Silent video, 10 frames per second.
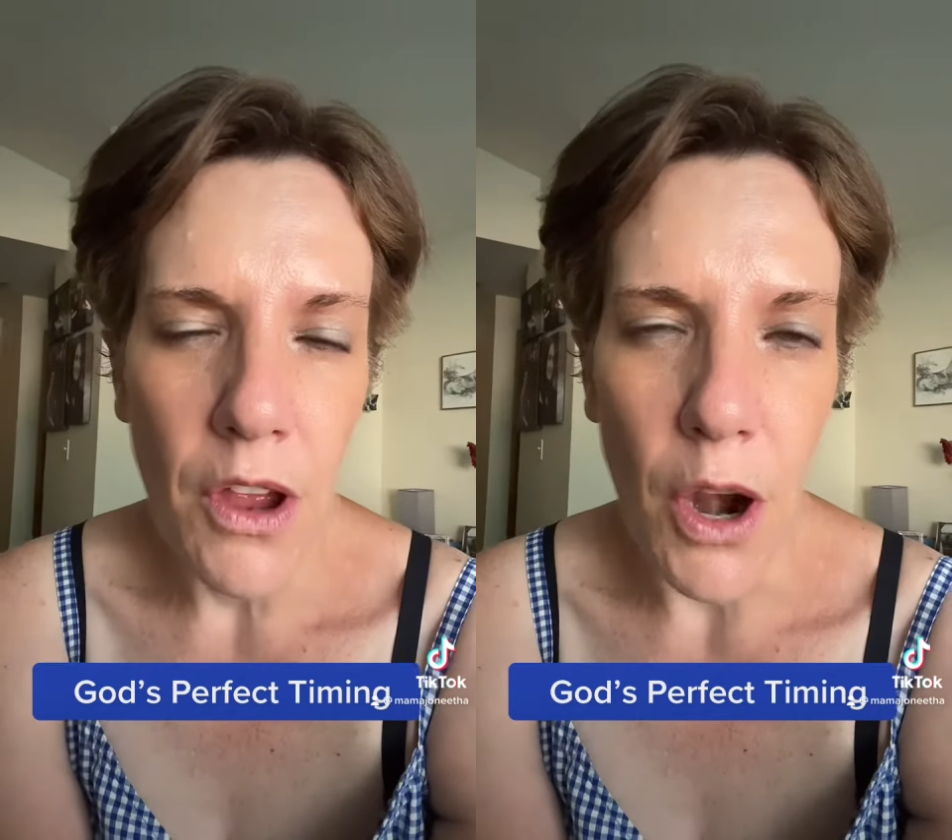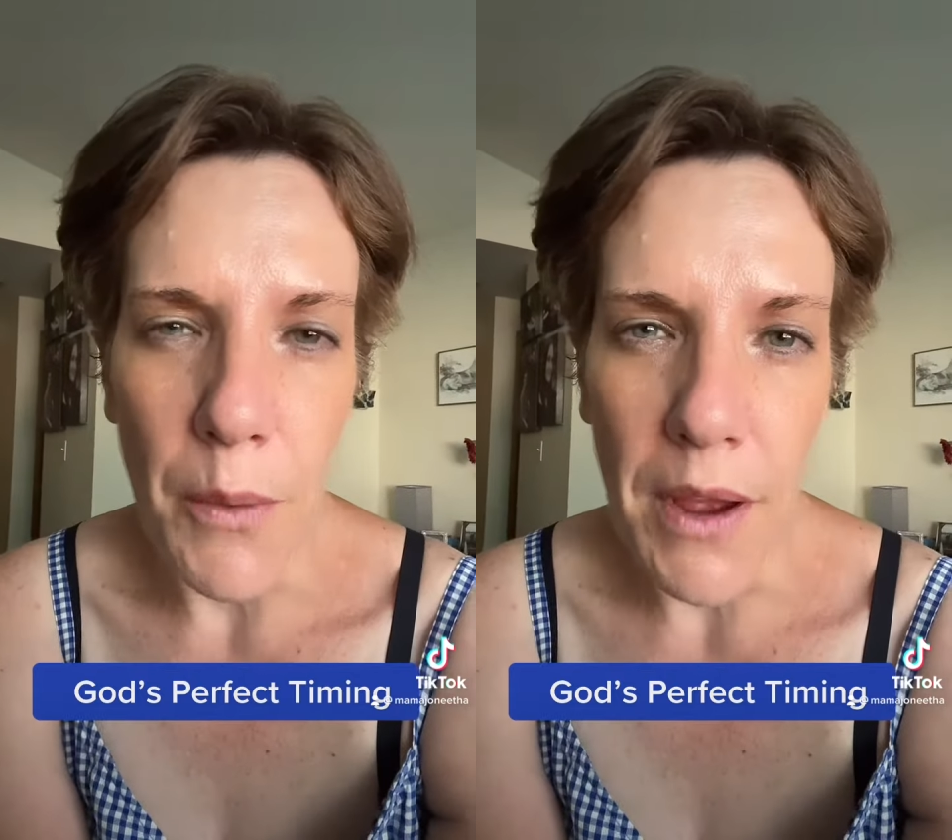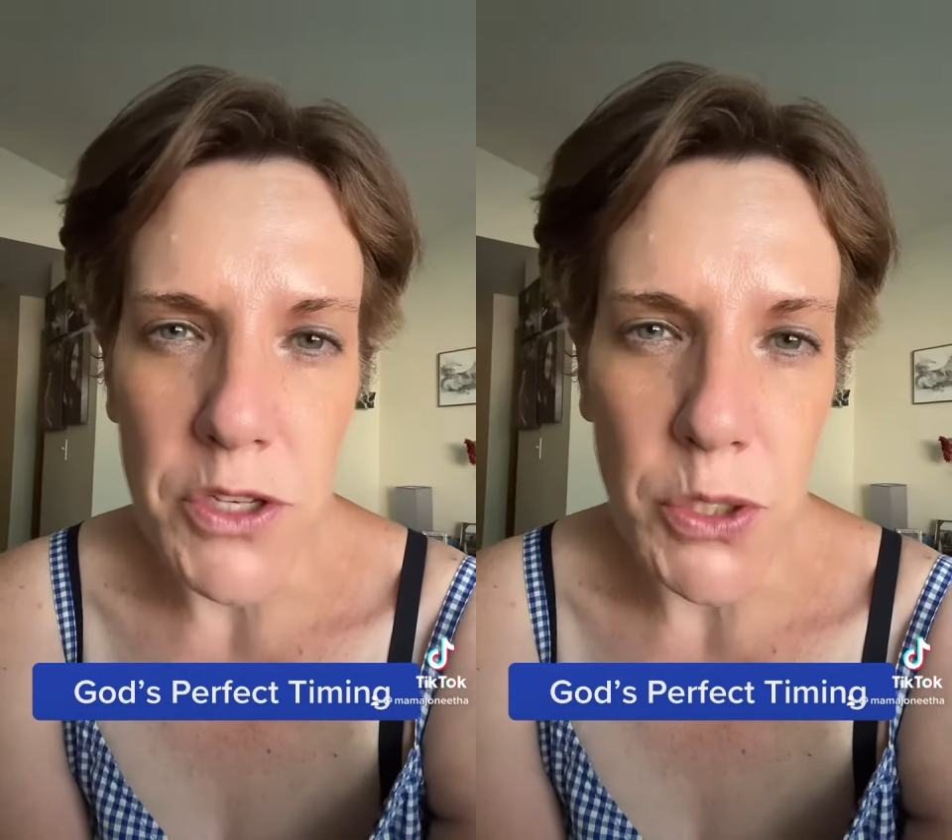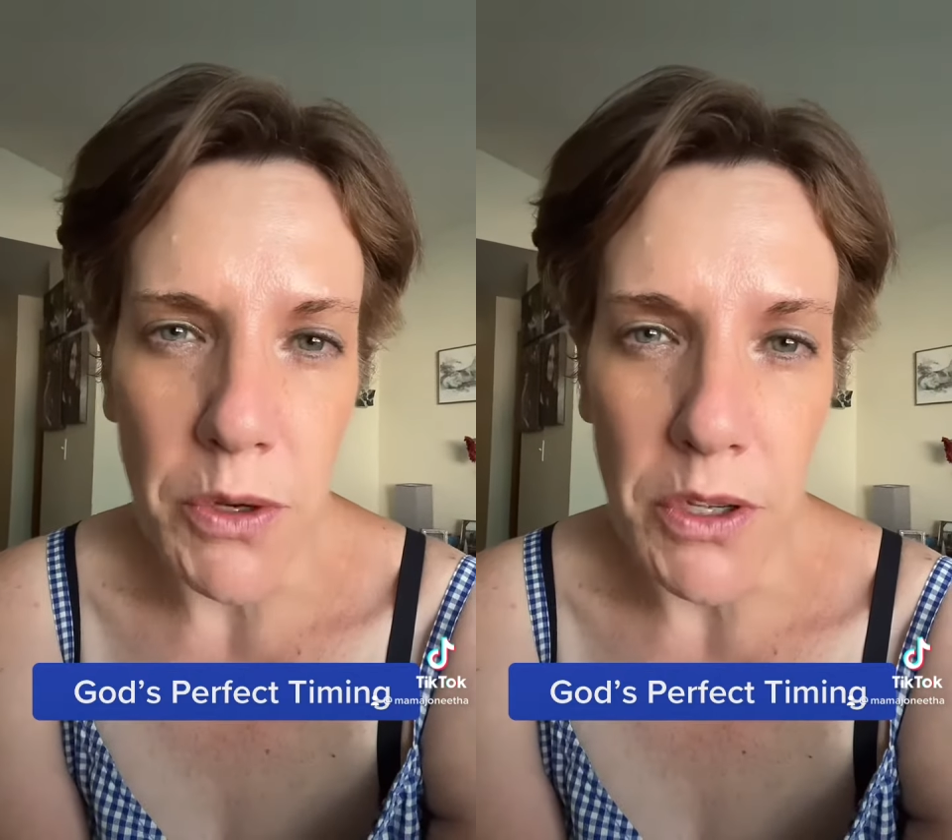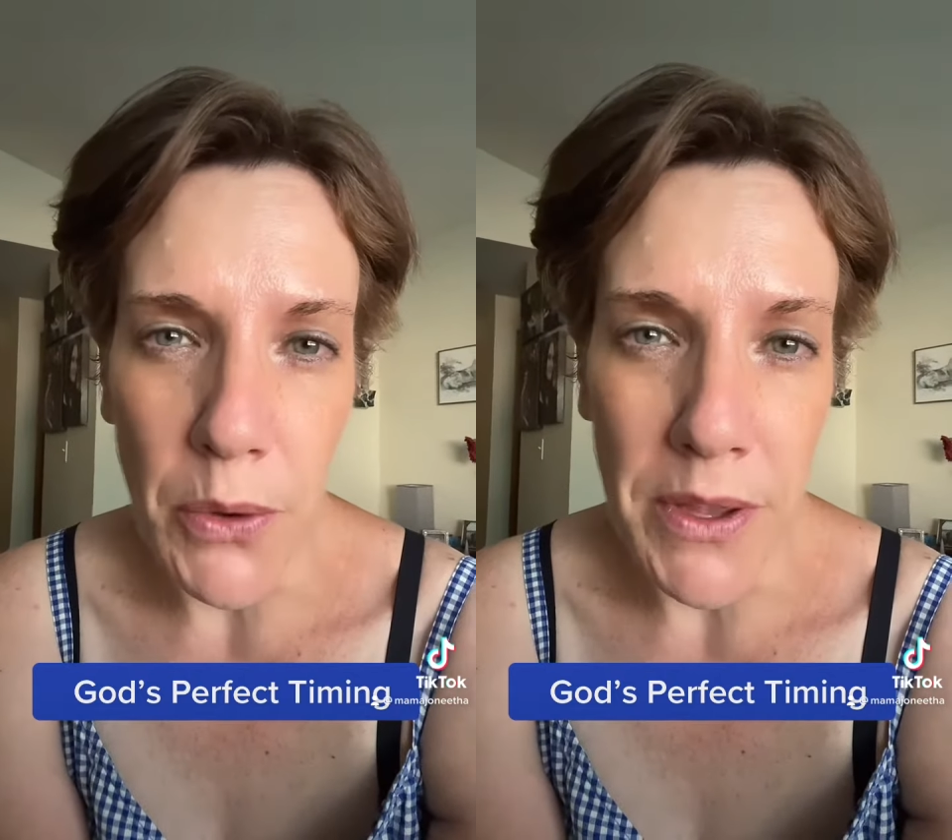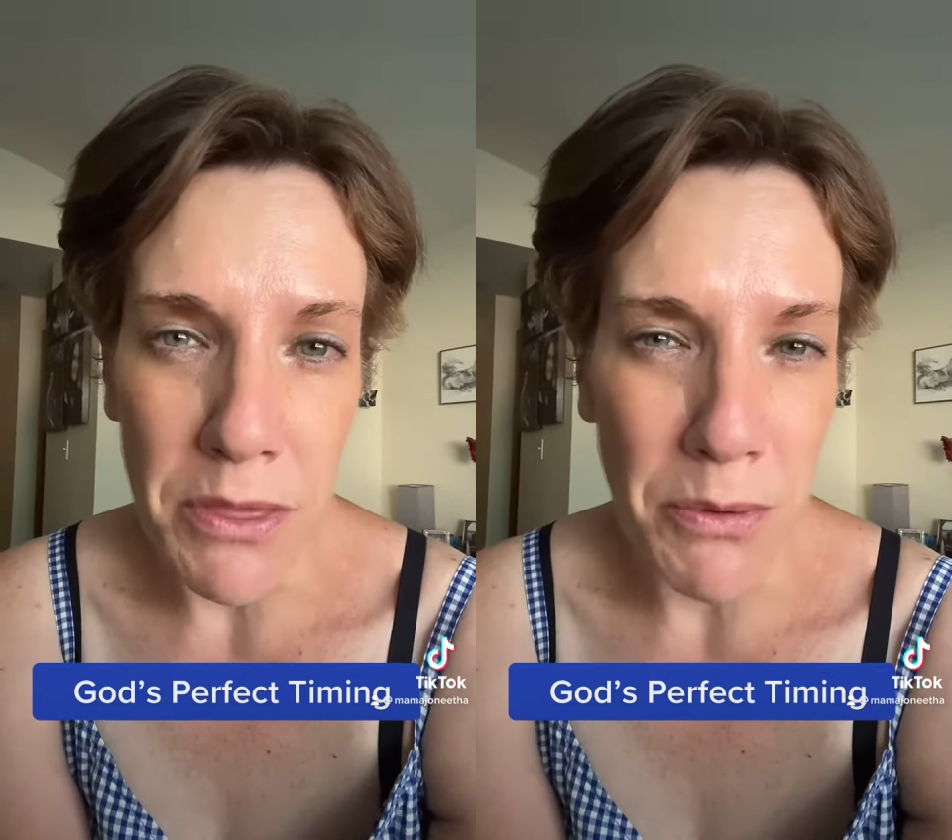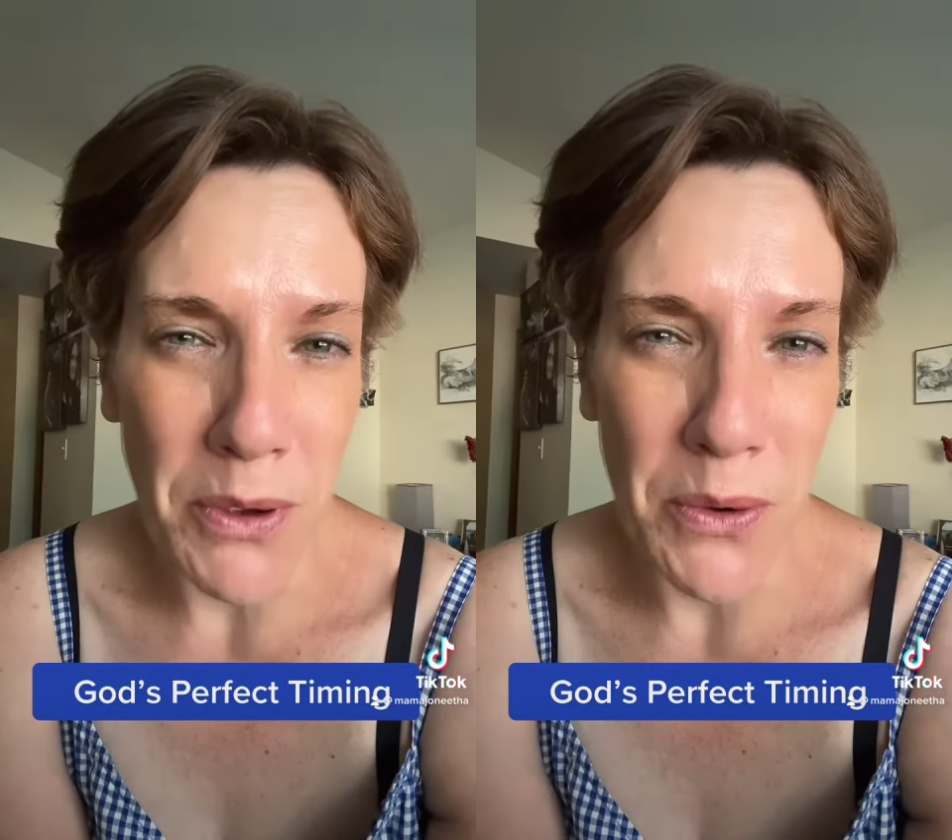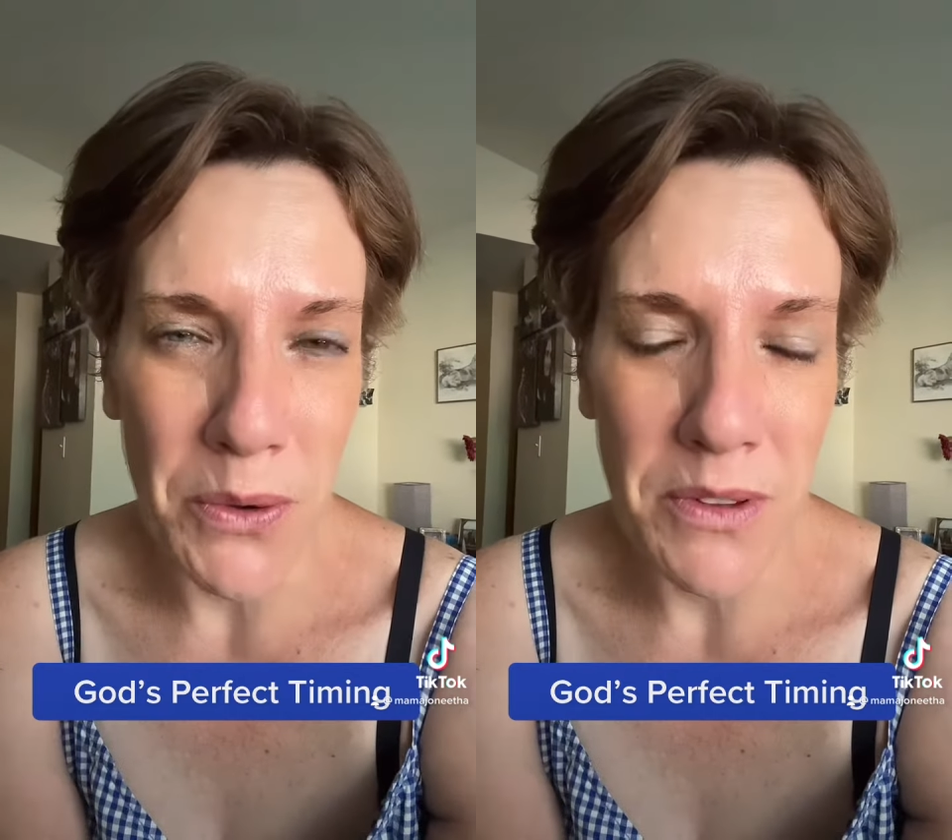around you are going
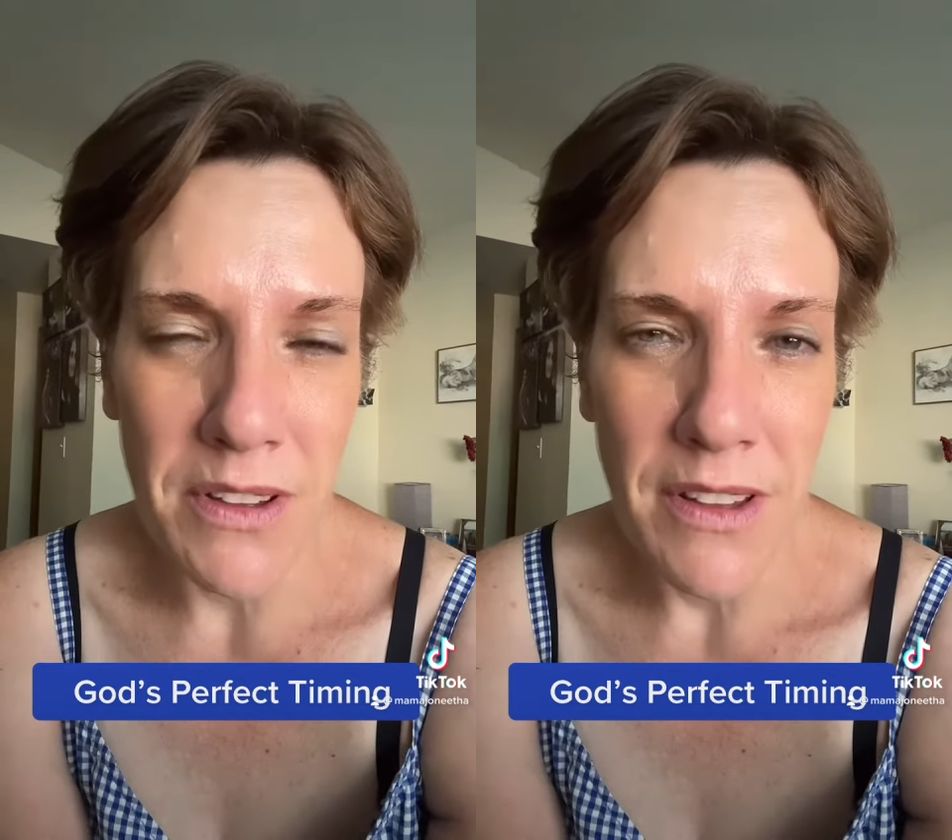through?